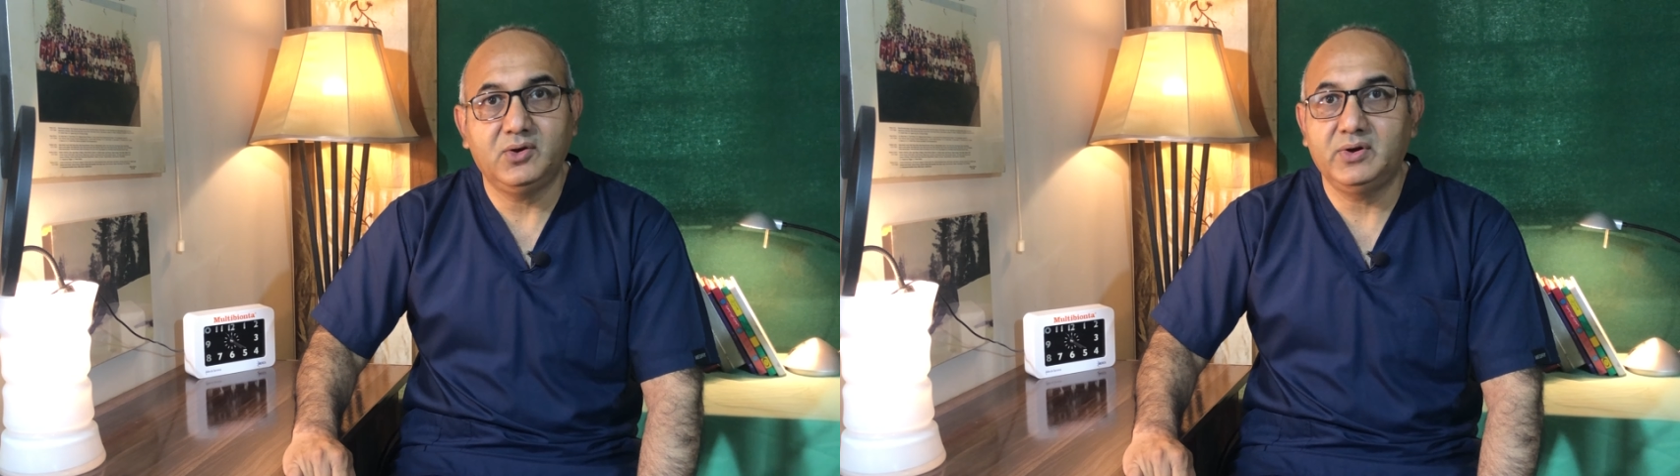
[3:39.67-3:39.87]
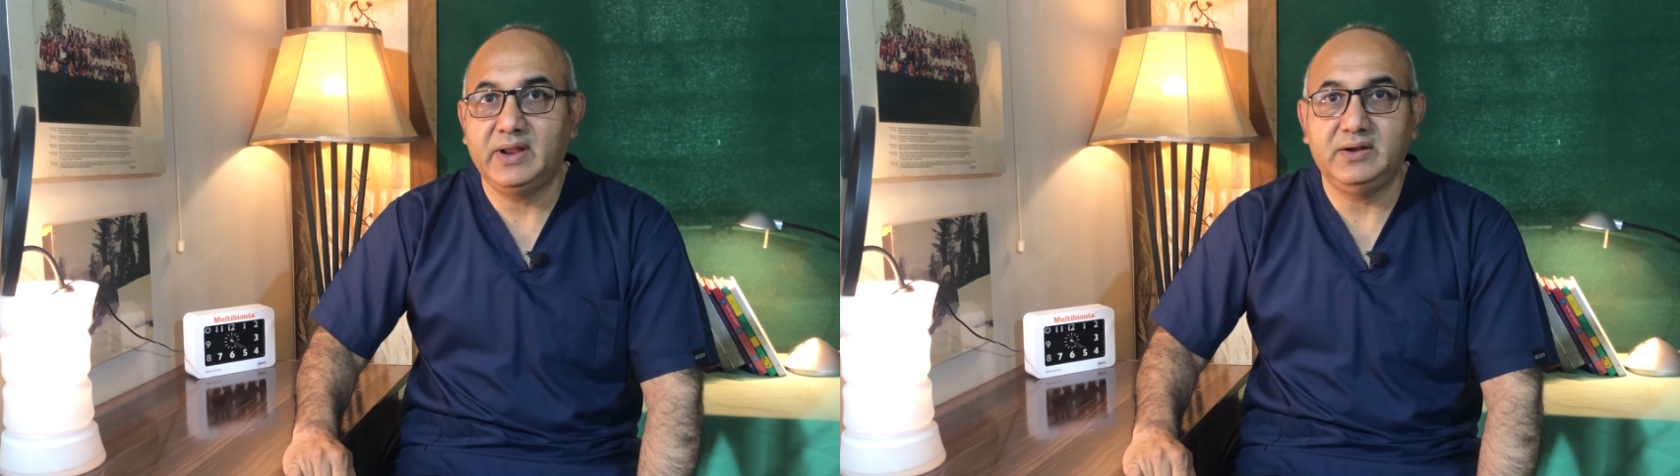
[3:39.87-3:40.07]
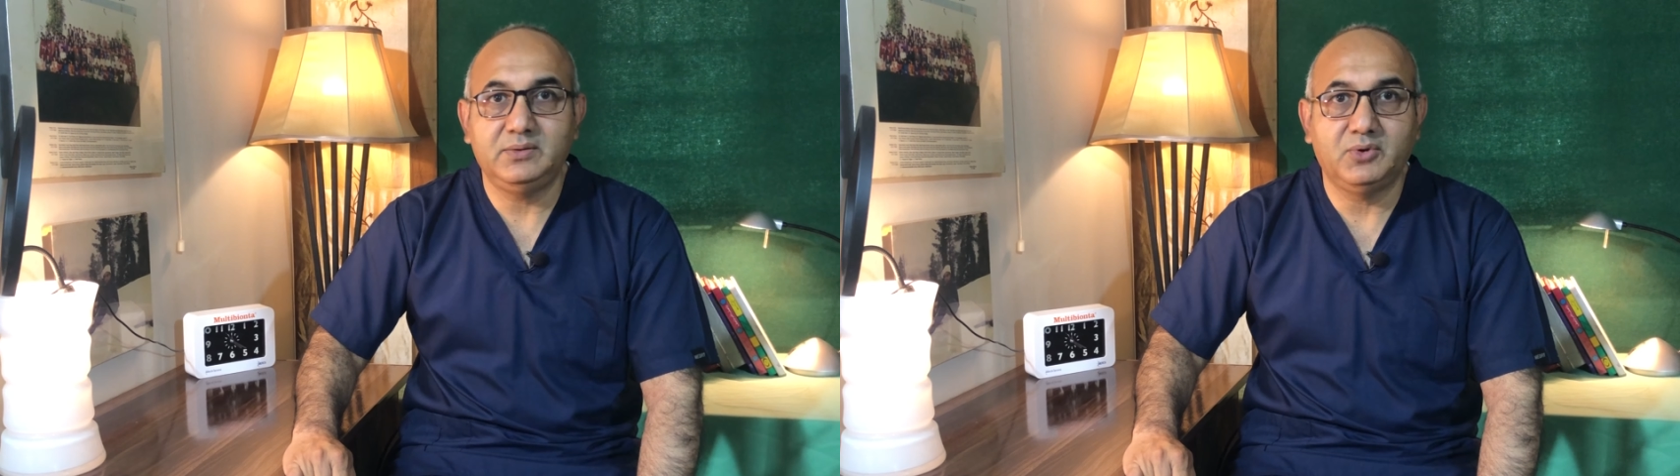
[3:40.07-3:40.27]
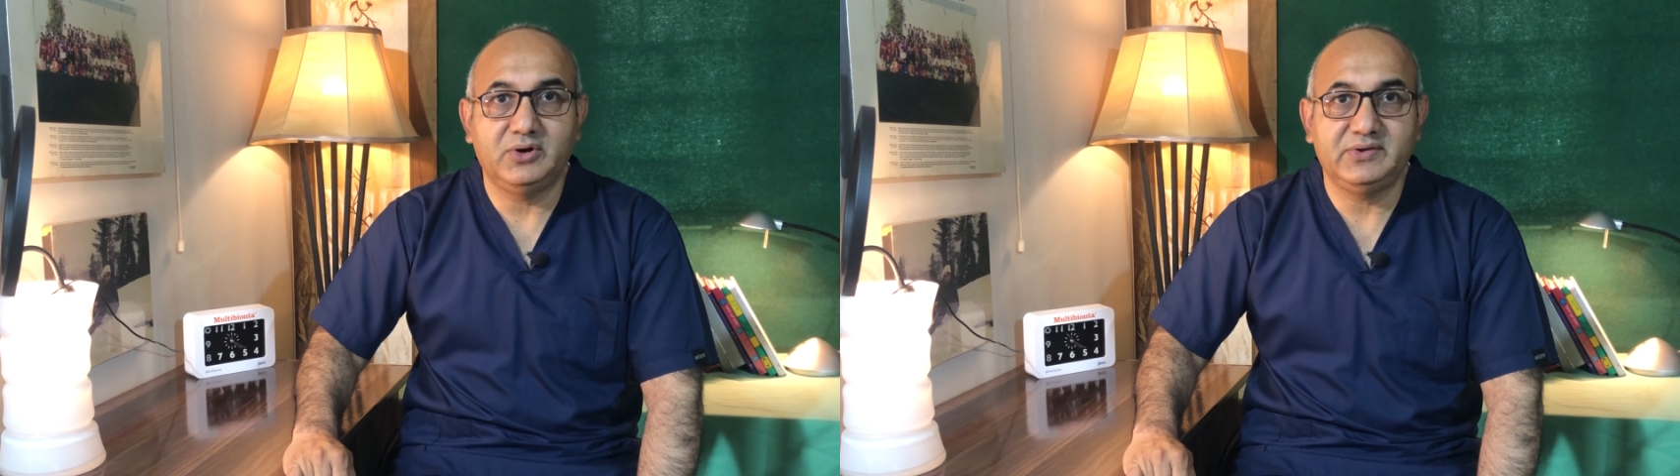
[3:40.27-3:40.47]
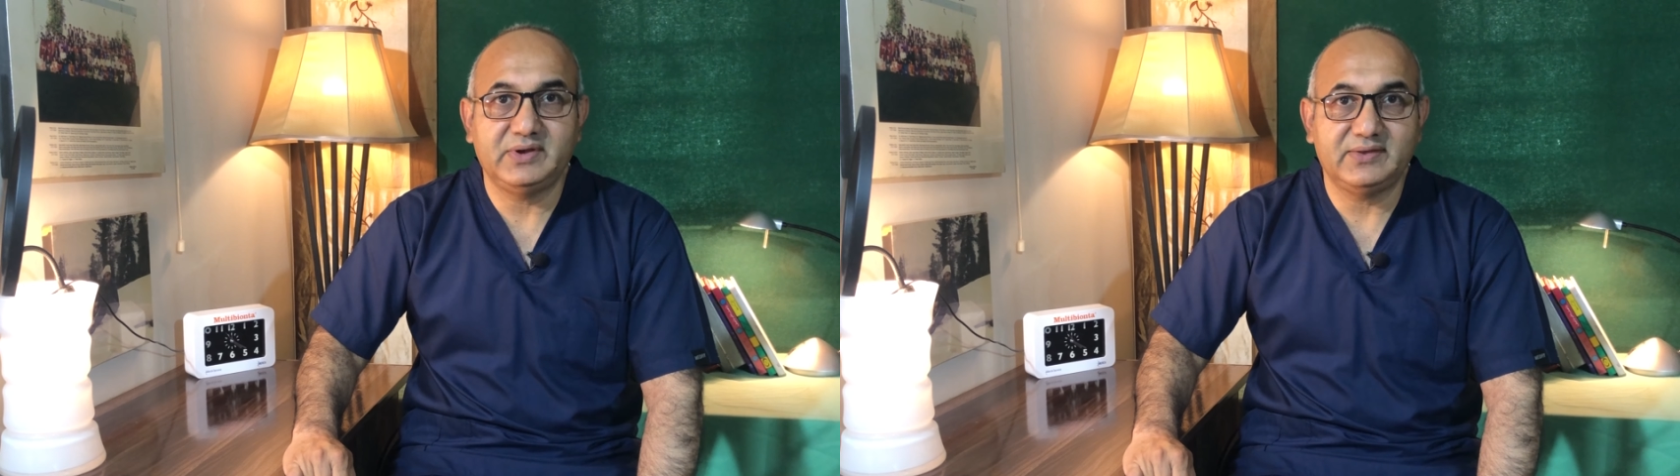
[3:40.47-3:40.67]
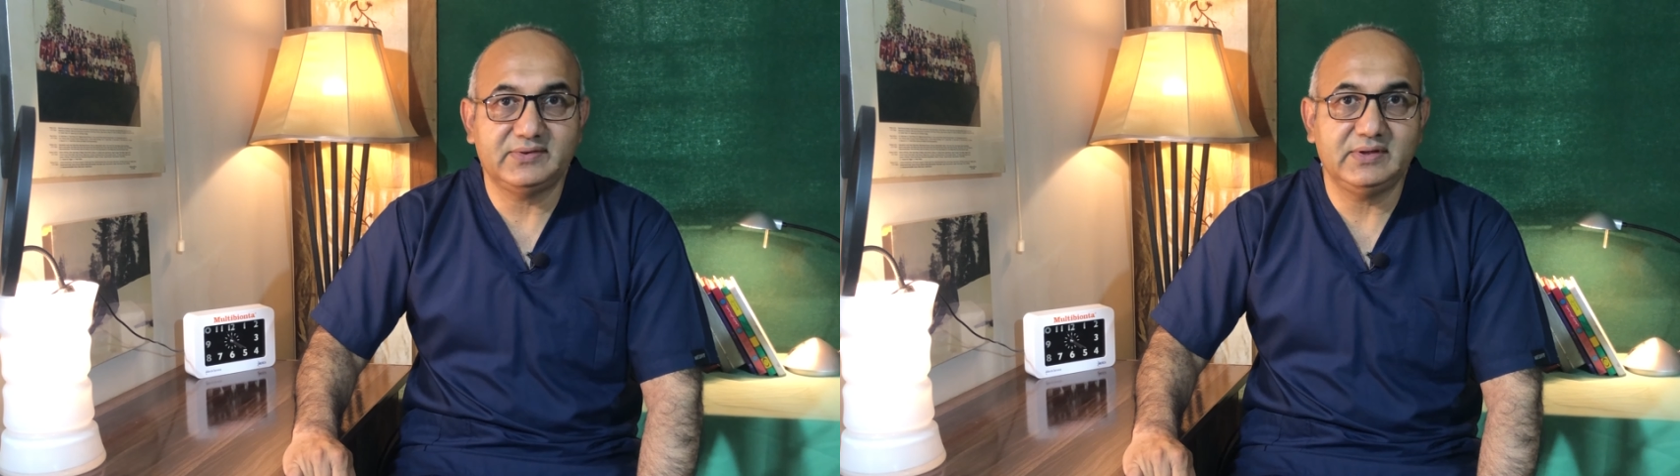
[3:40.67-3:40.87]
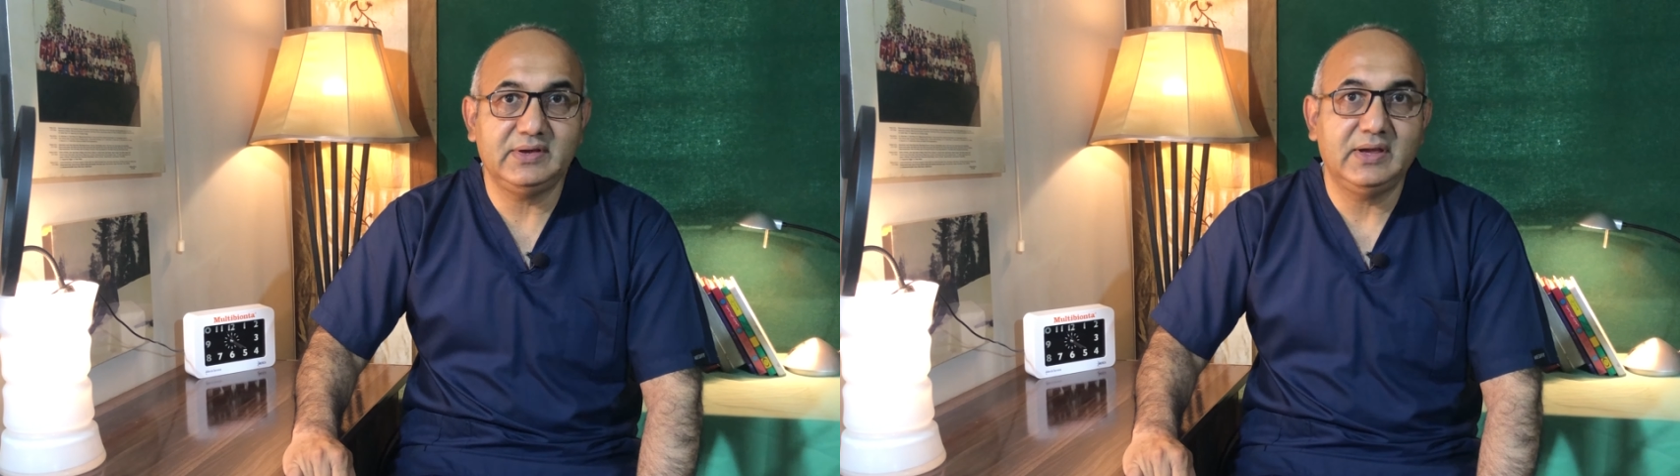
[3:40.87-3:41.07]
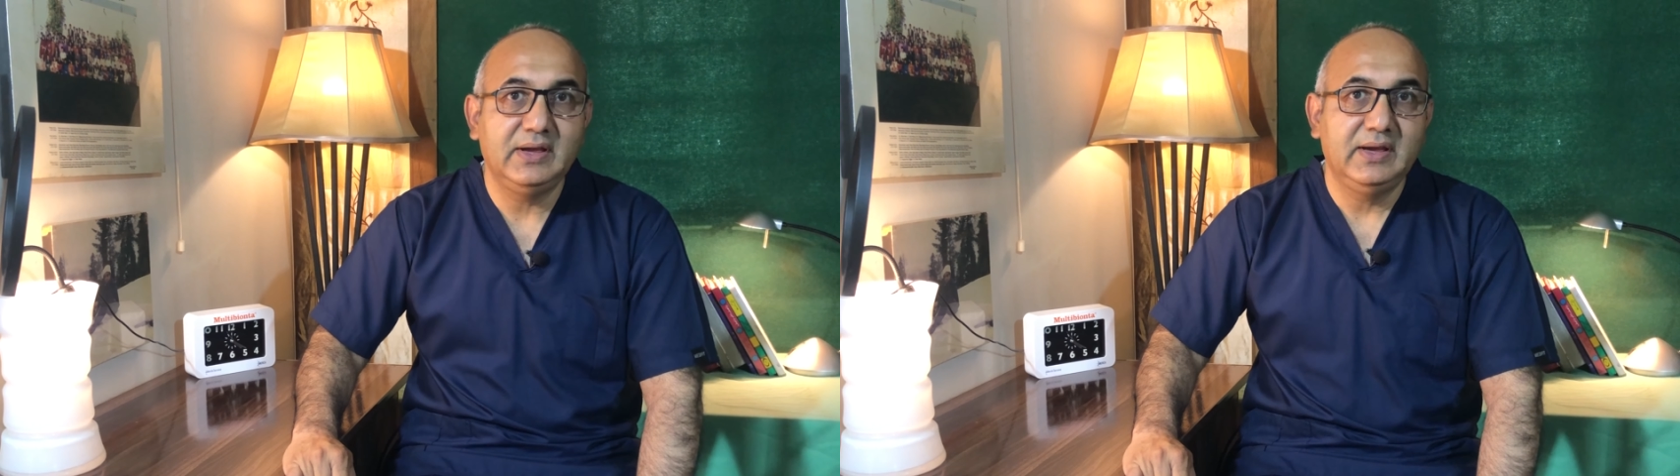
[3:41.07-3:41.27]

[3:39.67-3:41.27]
on antibody testing,